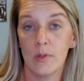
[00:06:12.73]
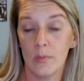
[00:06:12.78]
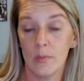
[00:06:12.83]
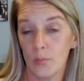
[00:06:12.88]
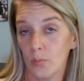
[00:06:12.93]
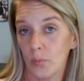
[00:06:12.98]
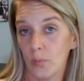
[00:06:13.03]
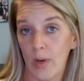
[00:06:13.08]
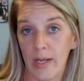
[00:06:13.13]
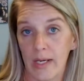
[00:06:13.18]

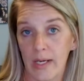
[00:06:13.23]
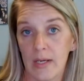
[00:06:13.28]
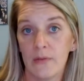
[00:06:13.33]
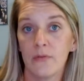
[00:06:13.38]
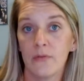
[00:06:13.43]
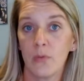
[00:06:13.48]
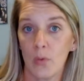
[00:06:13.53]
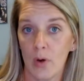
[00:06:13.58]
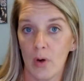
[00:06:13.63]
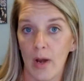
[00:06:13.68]
ready
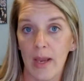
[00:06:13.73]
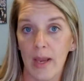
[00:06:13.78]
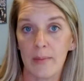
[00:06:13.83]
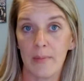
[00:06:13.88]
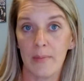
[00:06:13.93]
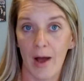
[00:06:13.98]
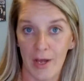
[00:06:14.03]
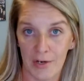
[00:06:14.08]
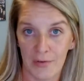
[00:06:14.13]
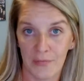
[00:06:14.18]
for a
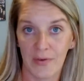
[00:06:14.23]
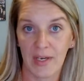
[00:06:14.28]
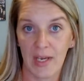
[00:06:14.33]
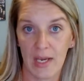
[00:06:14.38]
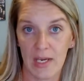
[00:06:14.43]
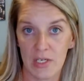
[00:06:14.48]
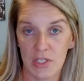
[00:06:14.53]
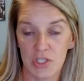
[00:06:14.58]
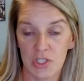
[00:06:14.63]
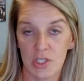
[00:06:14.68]

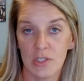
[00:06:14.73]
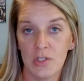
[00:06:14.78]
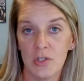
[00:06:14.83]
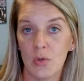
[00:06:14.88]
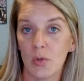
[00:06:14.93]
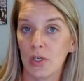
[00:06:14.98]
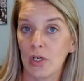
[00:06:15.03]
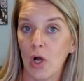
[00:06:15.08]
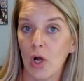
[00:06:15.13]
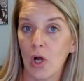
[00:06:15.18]
modification, you can
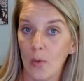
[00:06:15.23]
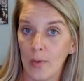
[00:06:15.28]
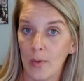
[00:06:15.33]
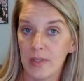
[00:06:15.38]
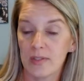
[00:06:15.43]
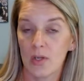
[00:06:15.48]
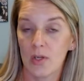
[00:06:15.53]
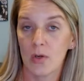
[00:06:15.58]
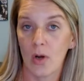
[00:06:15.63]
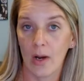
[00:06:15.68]
always go
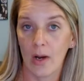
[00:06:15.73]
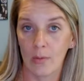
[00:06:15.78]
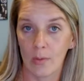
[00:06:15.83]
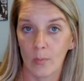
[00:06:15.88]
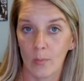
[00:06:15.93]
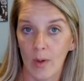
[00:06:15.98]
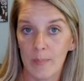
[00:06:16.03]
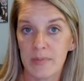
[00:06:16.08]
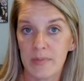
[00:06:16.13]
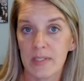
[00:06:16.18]
to our
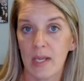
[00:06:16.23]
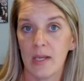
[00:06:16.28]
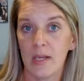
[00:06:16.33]
website,